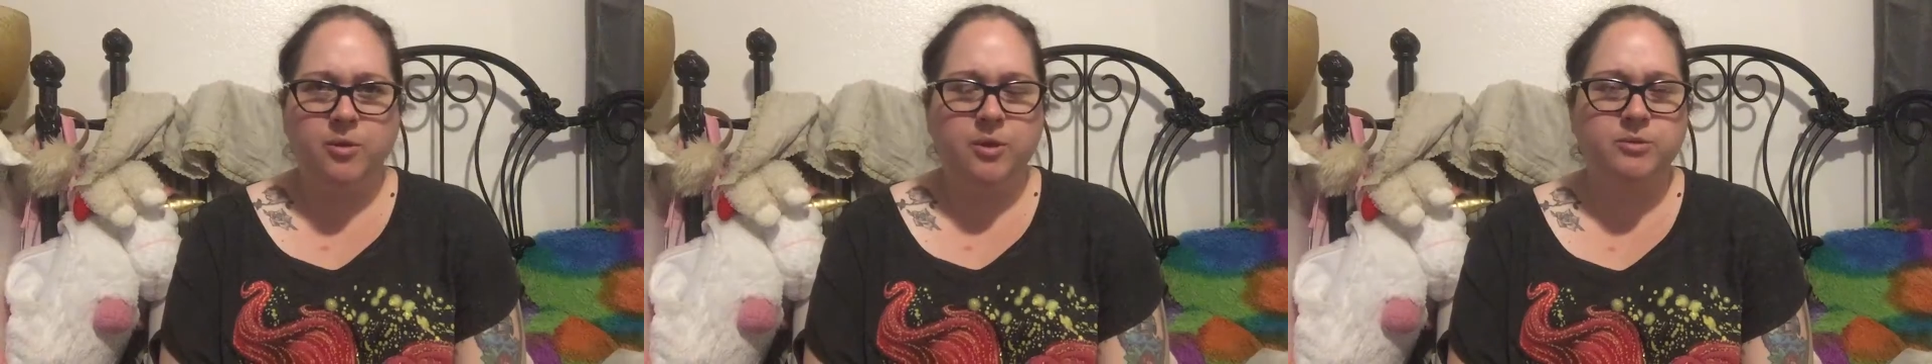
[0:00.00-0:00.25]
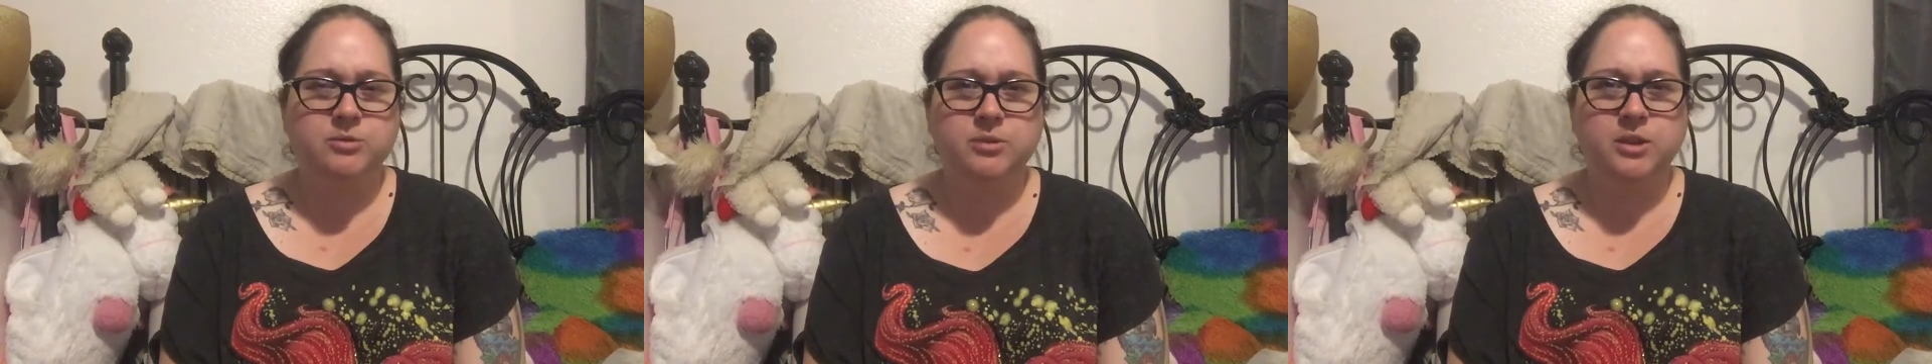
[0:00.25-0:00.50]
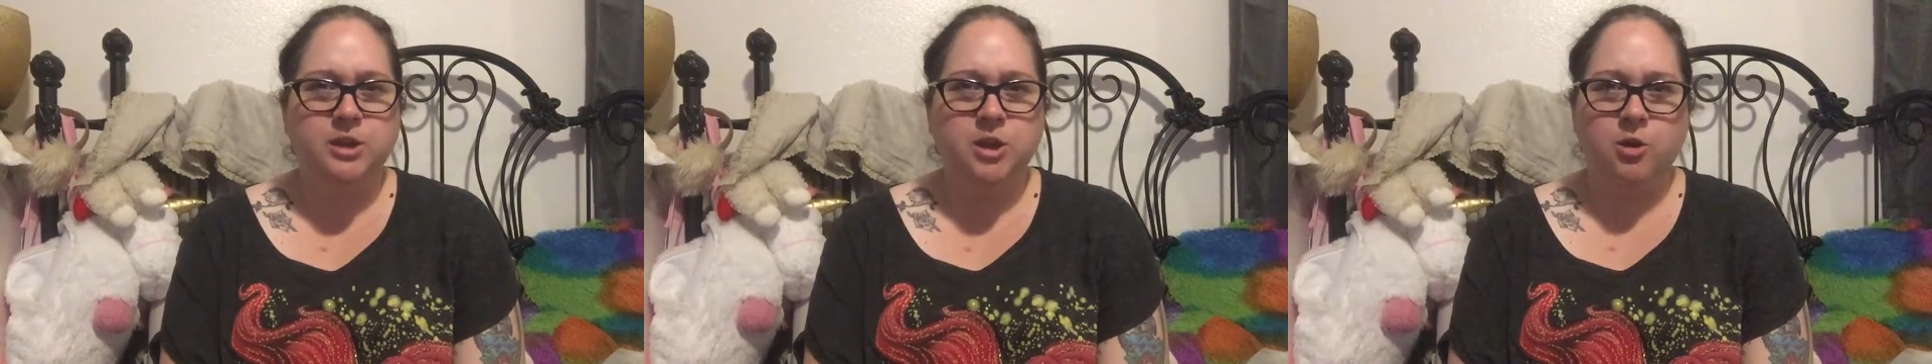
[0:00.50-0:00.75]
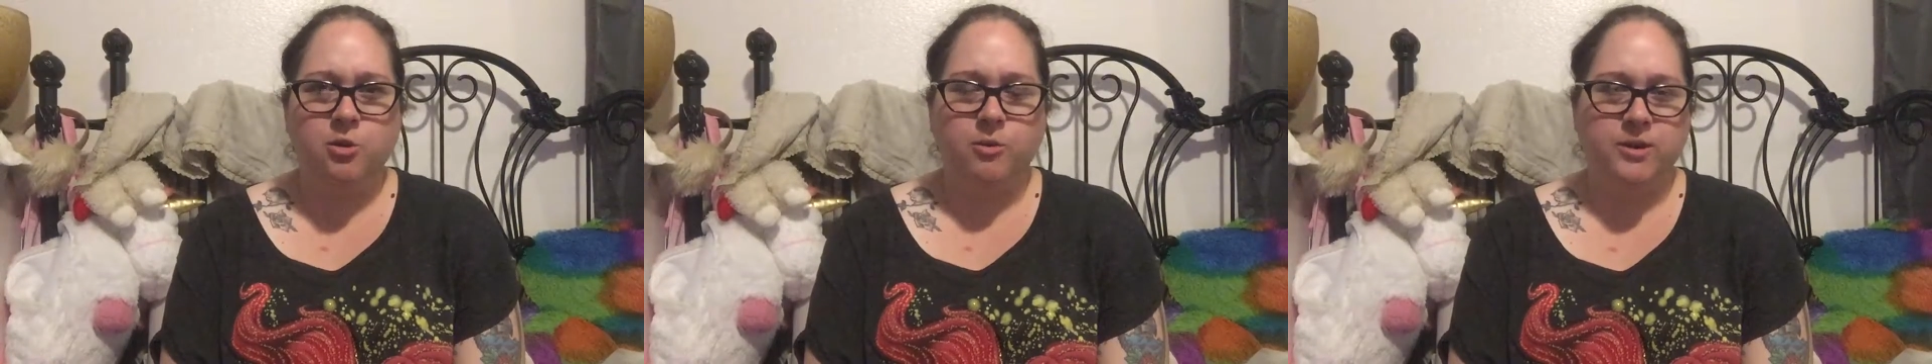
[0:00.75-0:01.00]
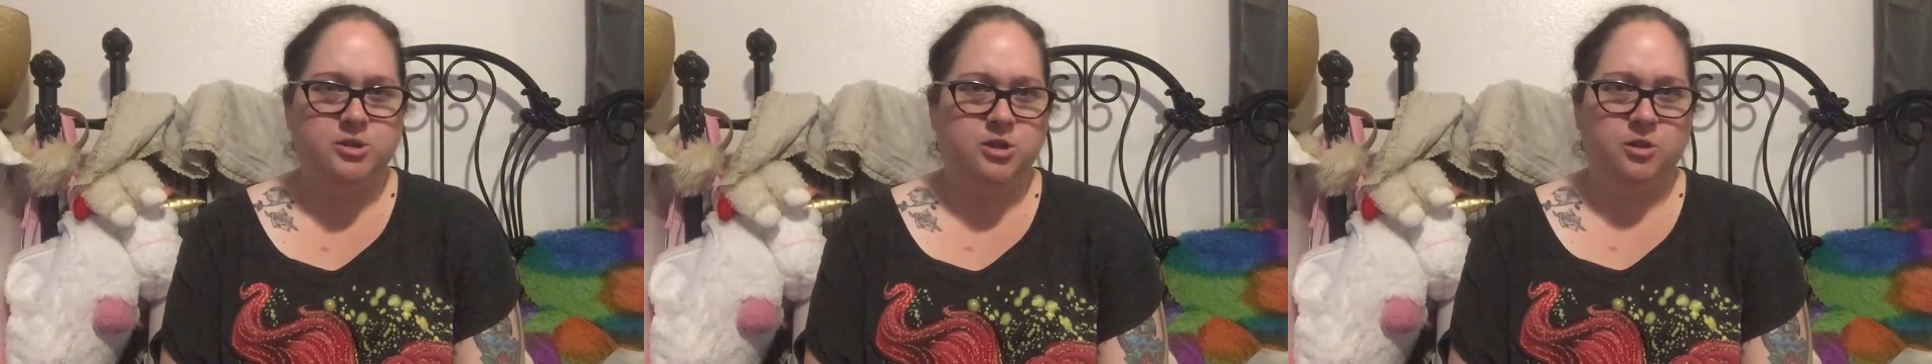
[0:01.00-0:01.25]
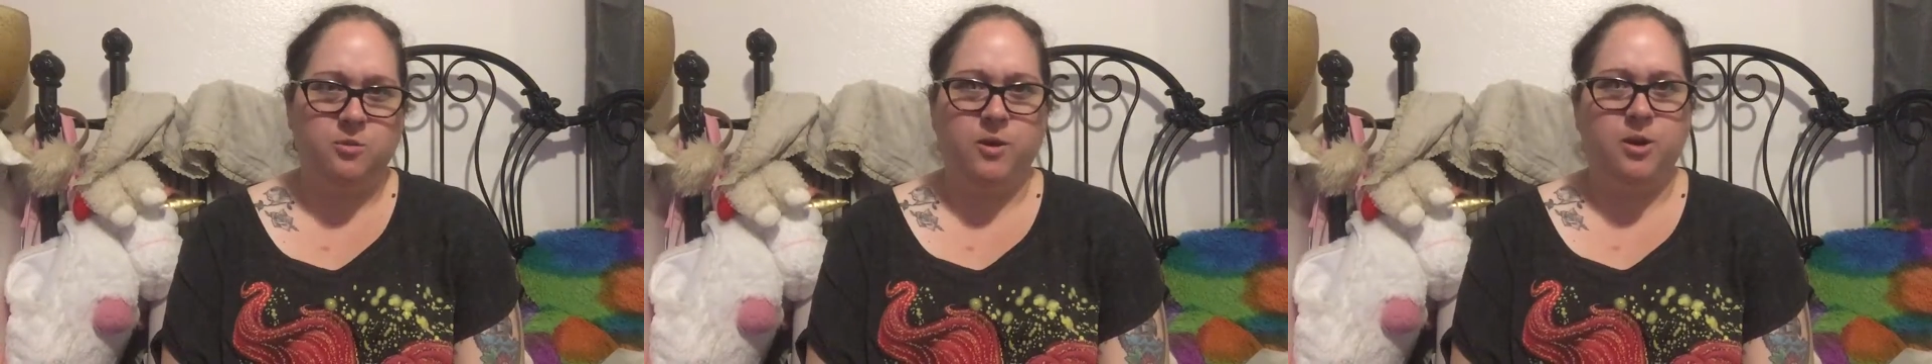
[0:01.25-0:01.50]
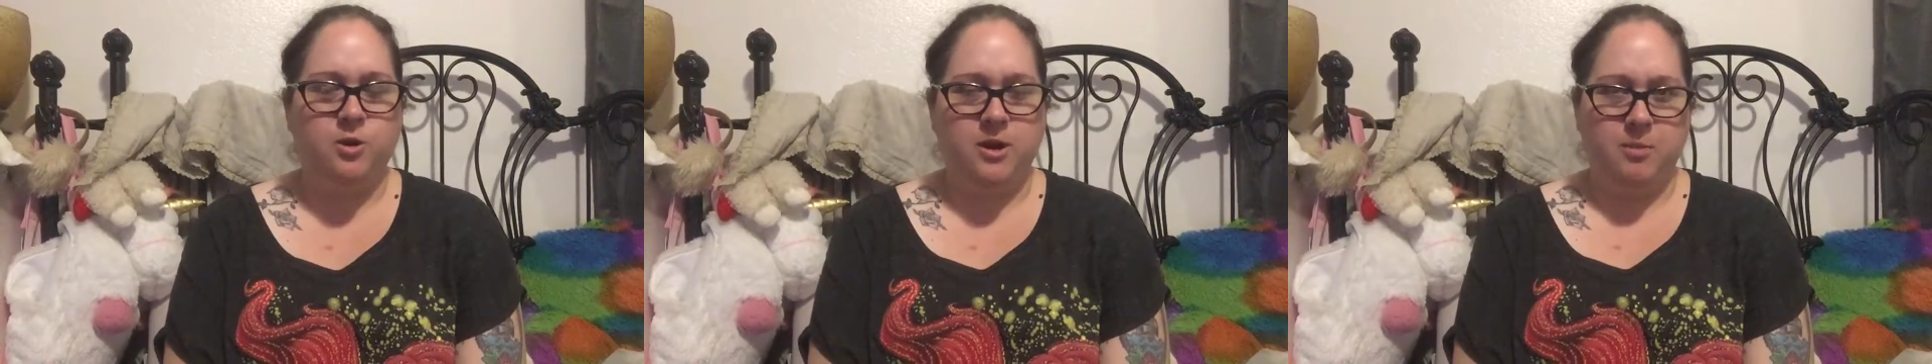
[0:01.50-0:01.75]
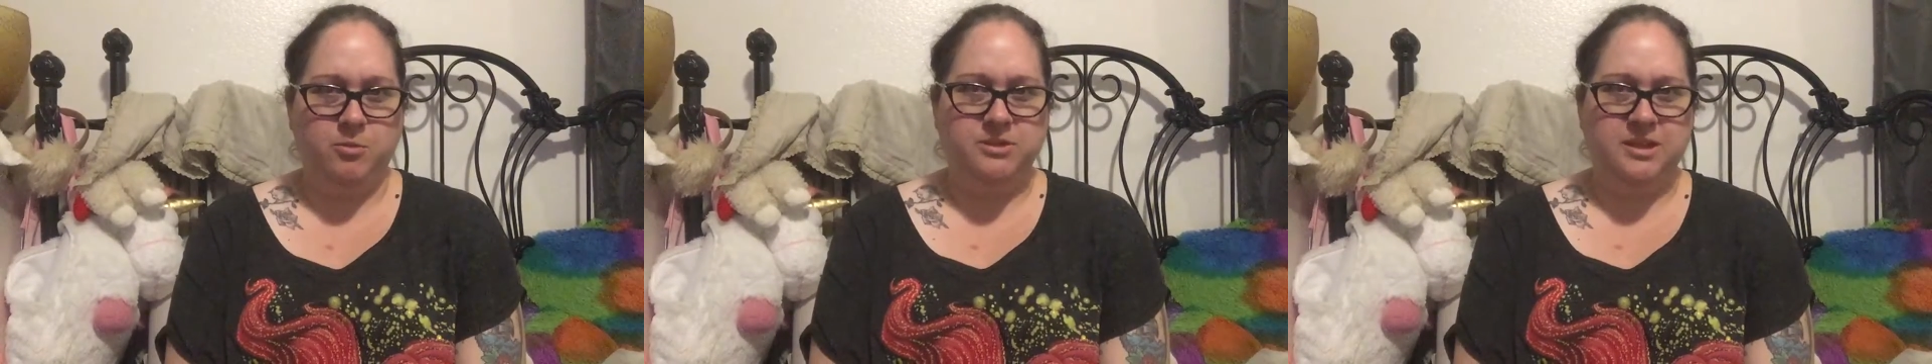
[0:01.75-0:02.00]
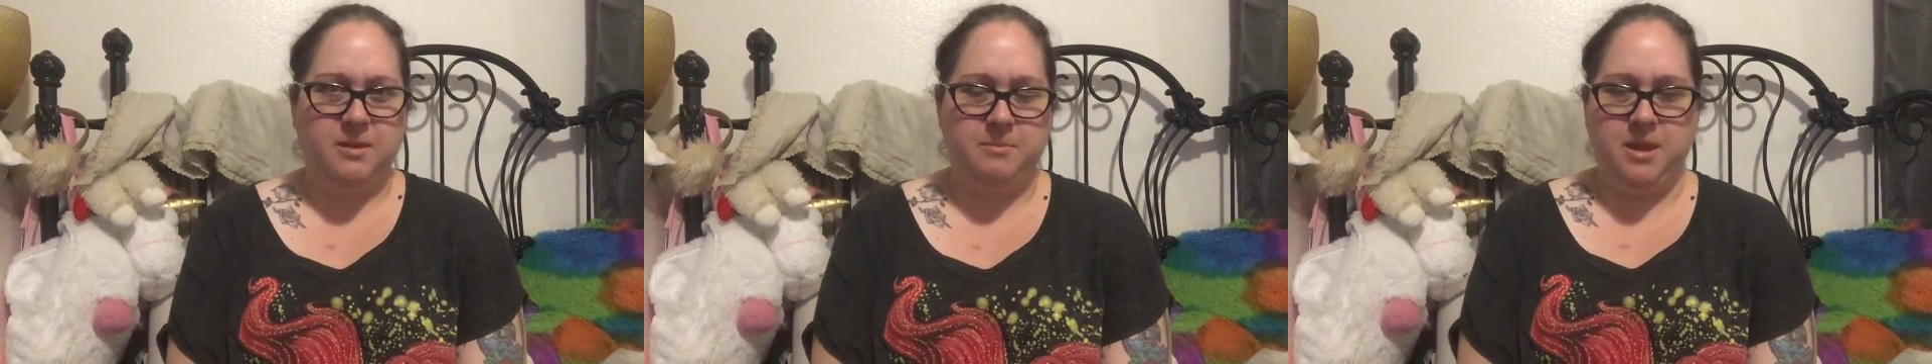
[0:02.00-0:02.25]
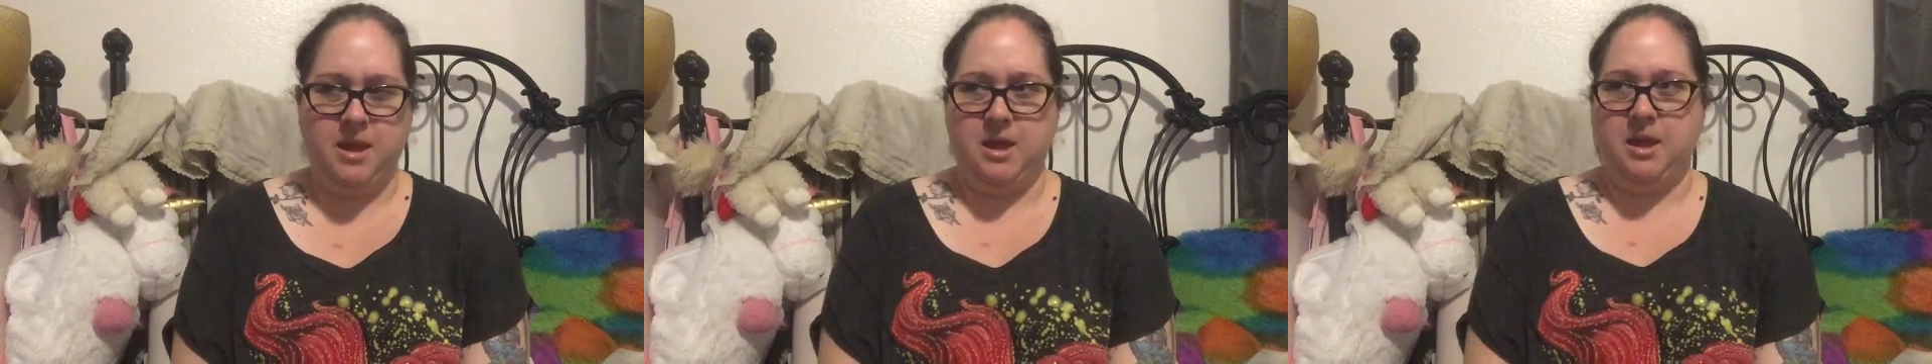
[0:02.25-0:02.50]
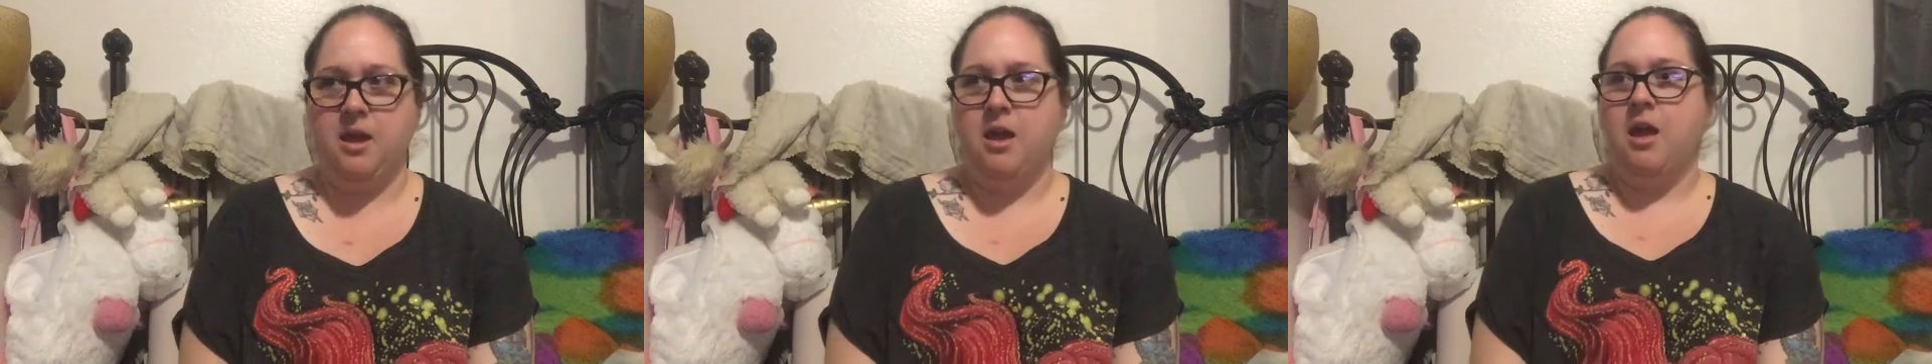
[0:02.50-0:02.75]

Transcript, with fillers: there was really no question on what her name was going to be.